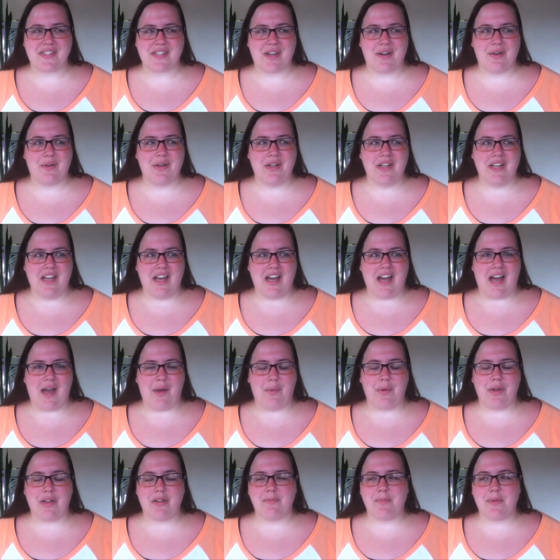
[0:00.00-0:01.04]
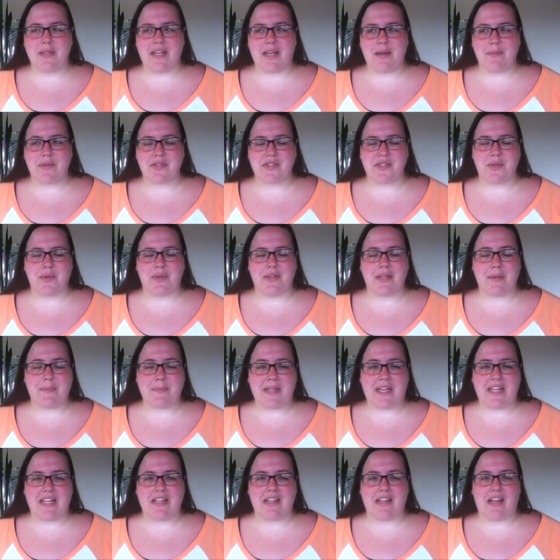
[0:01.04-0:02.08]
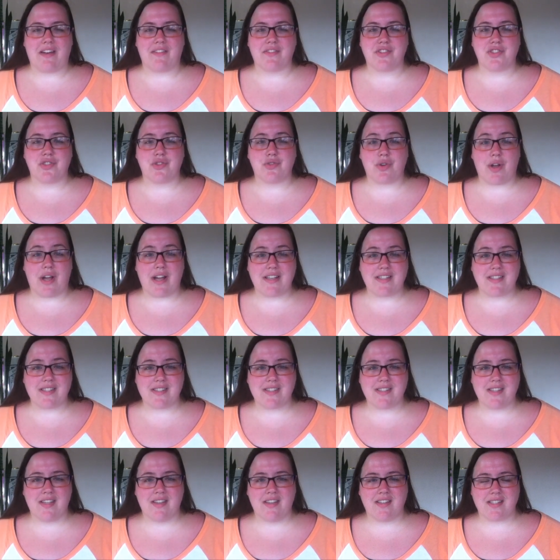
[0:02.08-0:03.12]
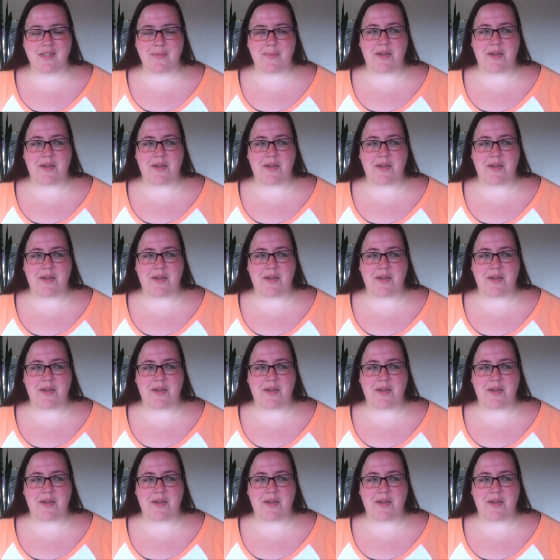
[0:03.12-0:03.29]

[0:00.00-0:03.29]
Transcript: So I would have been able to eliminate a lot of stress,